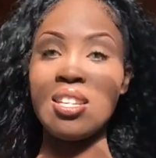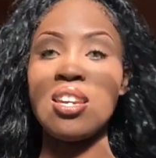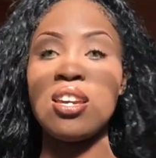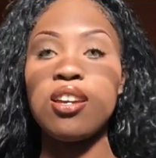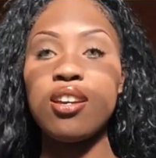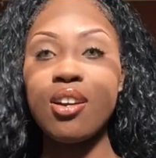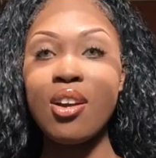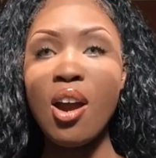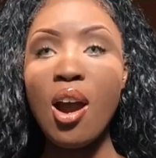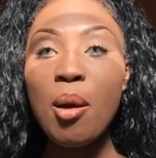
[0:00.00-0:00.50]

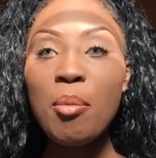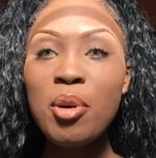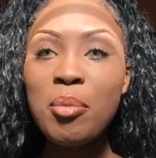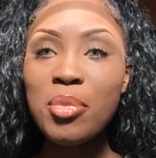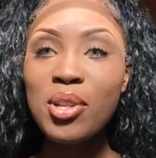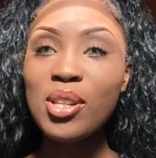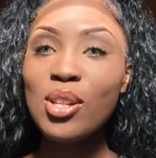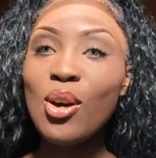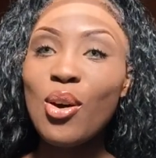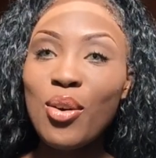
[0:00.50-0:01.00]
Yeah,
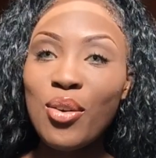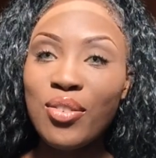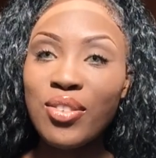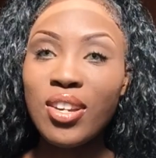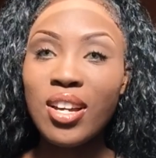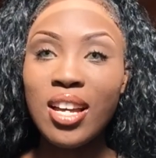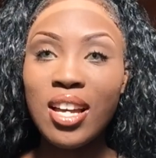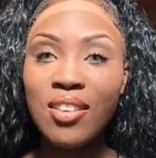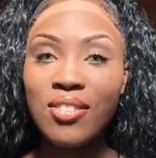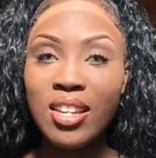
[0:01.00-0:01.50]
comment below
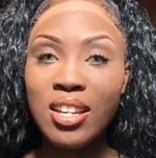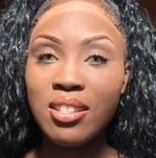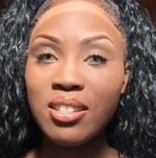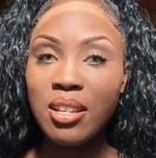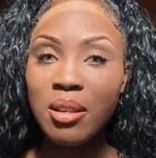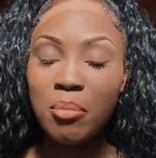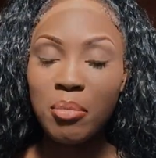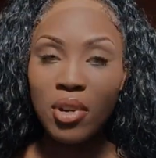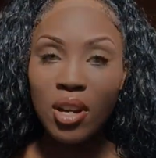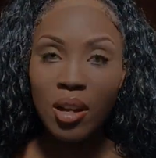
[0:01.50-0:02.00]
if y'all have that
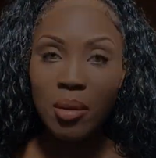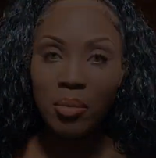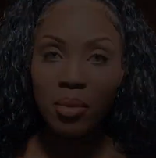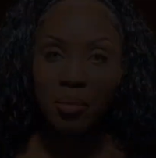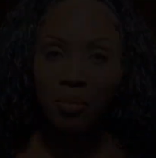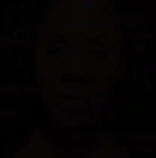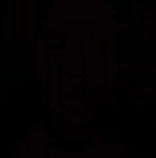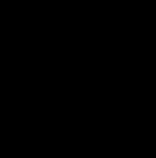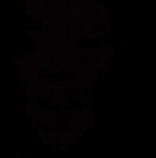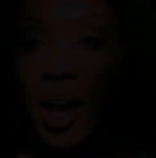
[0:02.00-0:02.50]
same
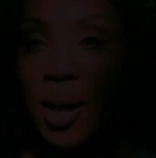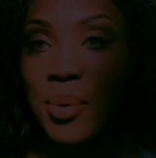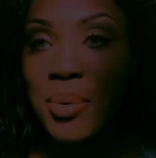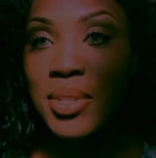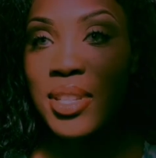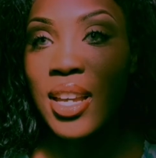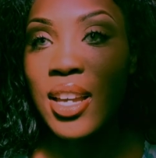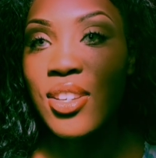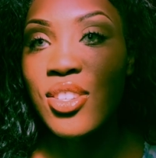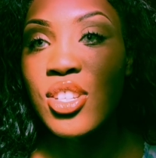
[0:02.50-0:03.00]
problem. I
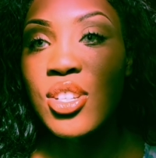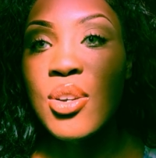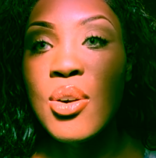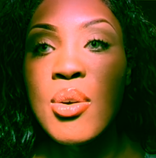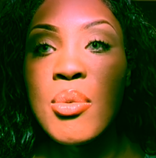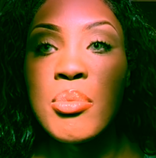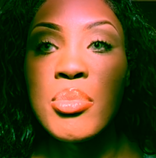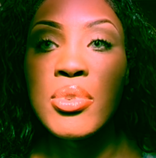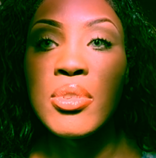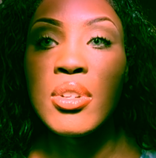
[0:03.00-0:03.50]
was actually
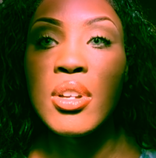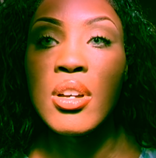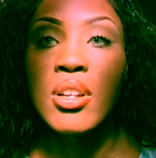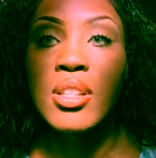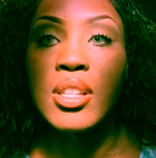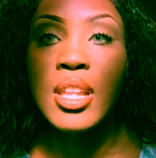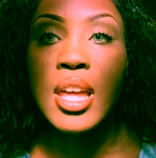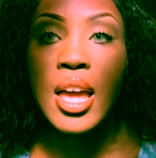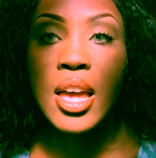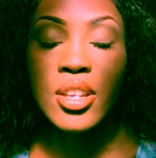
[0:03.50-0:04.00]
gonna put
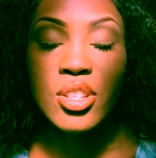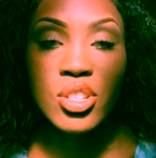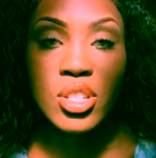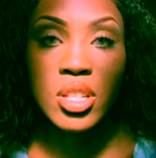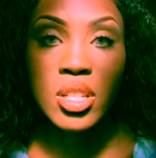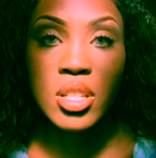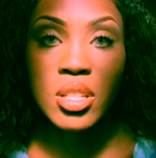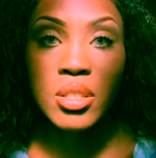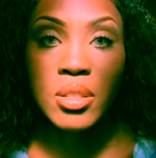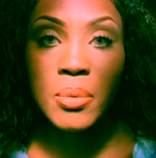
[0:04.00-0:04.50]
on
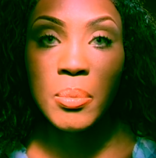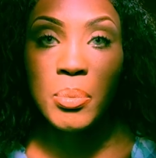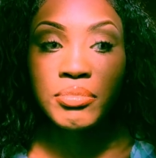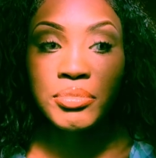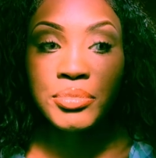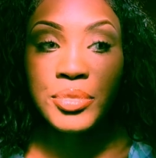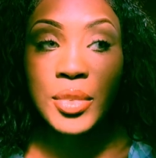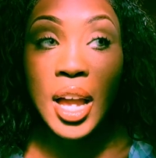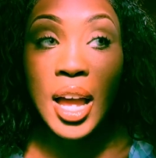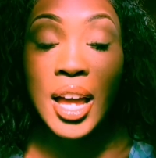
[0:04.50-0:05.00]
lashes.
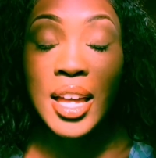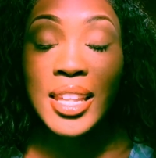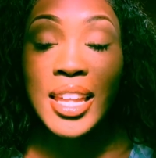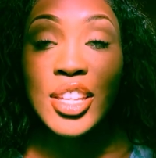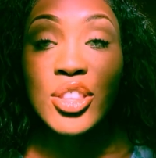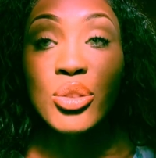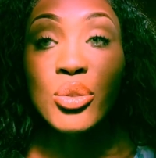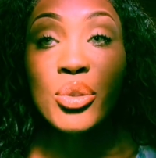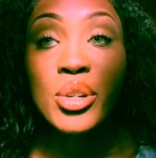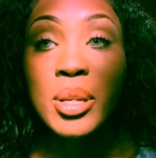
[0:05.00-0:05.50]
I had
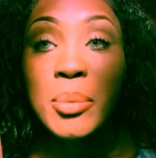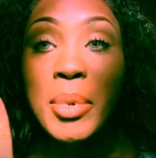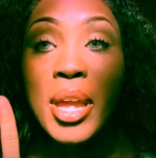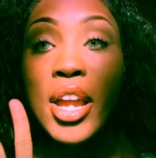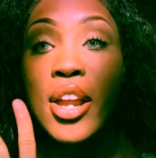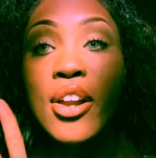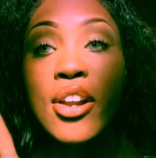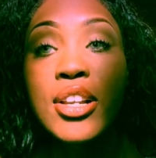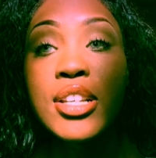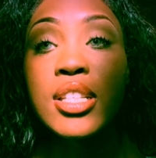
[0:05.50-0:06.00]
like three
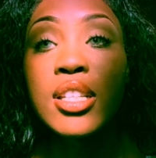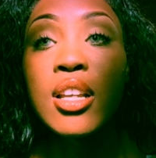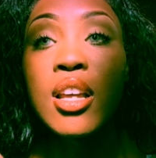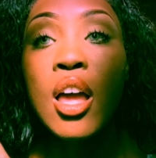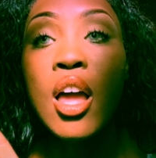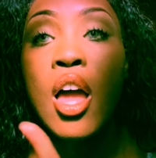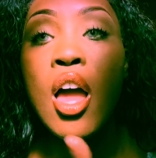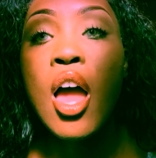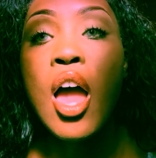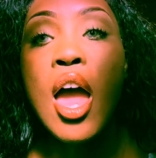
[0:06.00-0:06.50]
pairs,
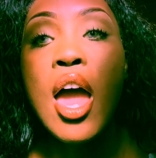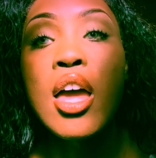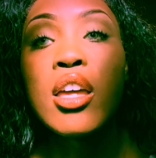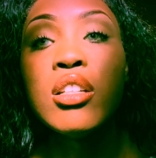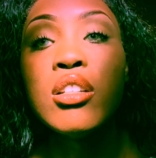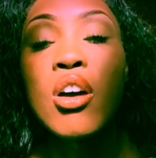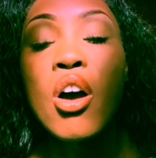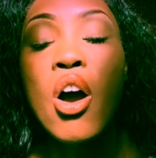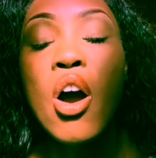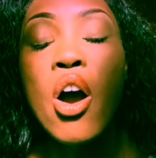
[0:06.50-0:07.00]

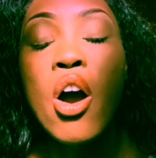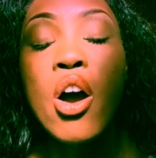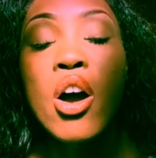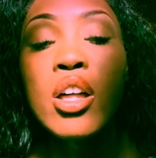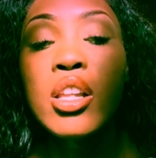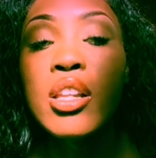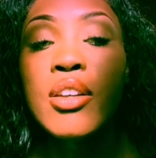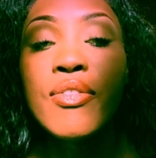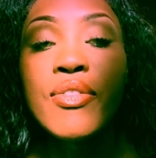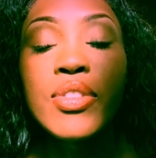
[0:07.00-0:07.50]
and
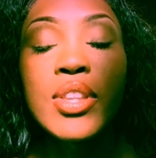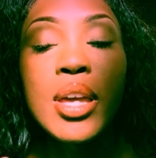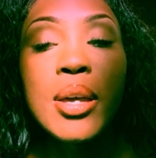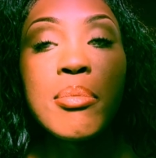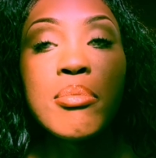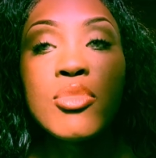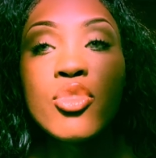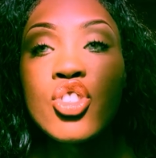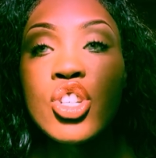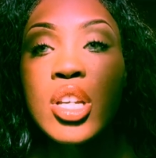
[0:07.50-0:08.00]
all of
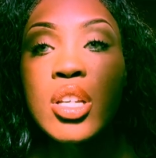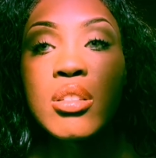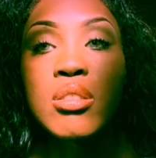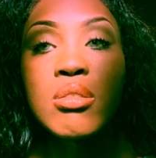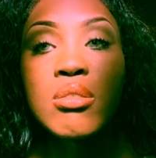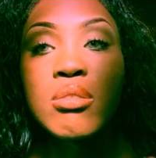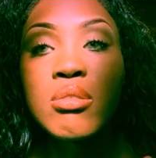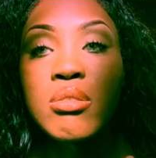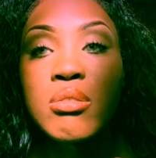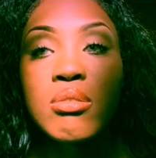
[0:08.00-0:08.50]
them
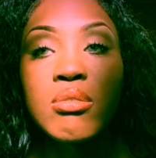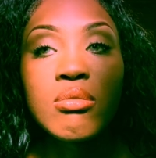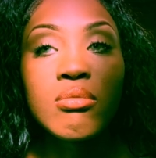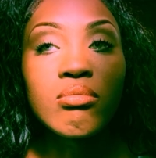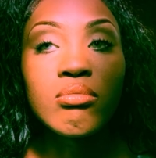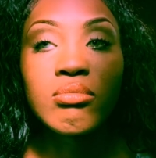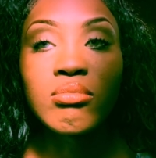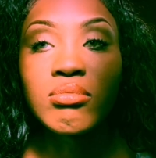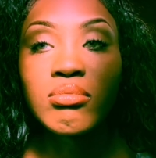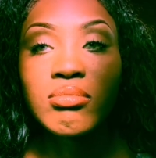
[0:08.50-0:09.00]
just
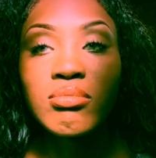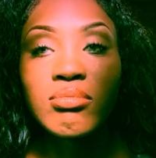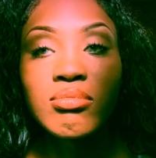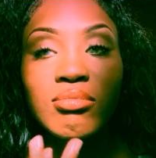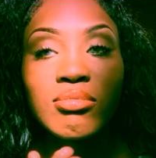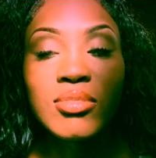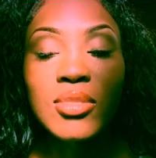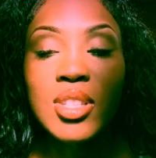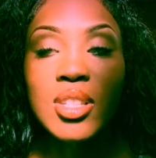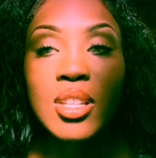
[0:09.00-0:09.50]

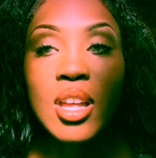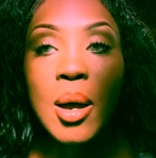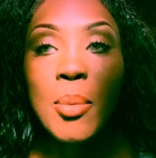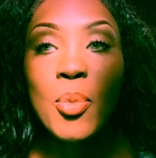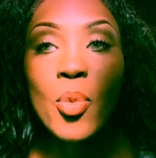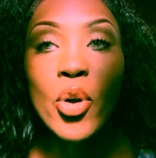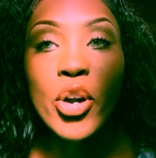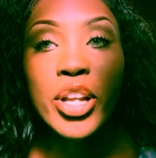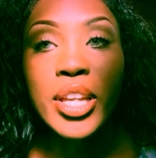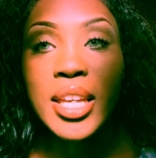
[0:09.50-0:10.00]

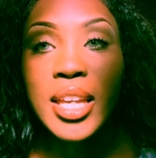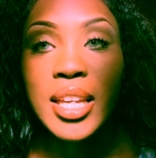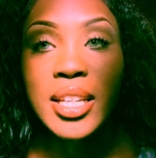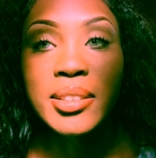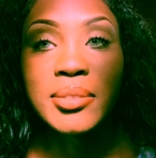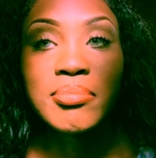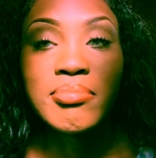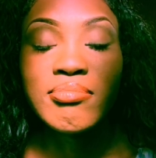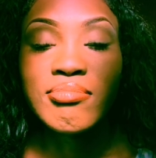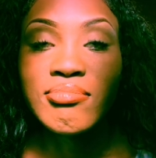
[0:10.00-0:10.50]
stopped
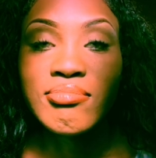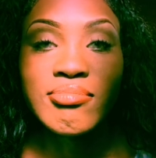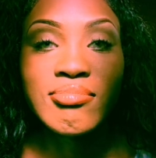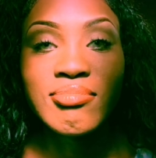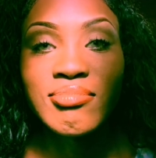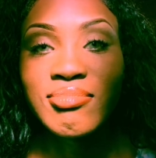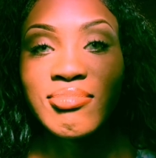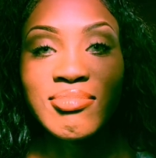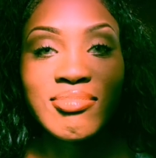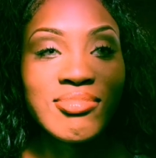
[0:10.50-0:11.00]
working.
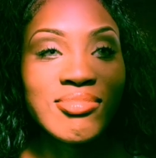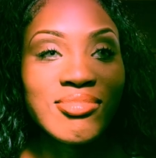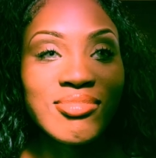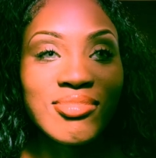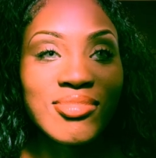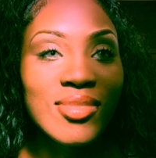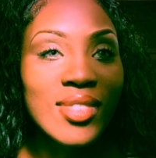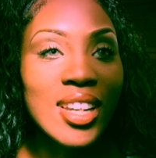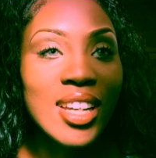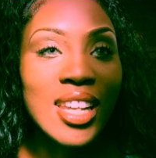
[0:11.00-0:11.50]

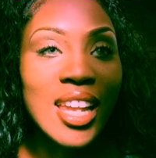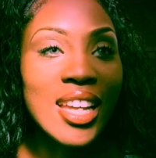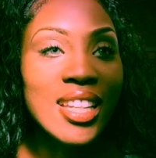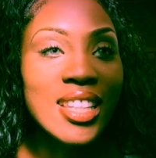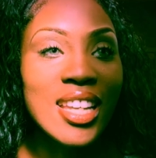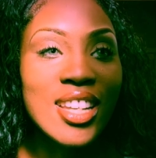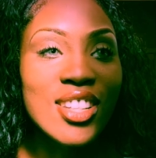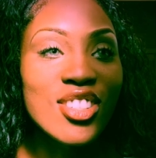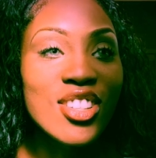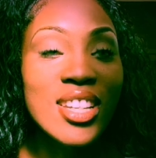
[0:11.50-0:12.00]

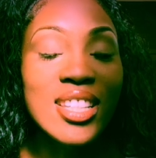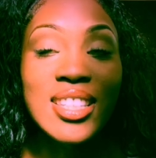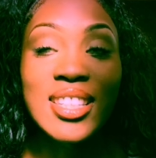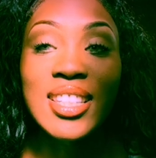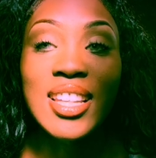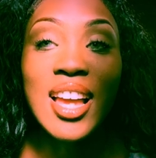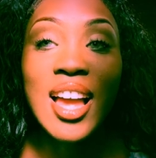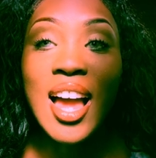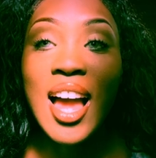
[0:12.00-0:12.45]
Like they just.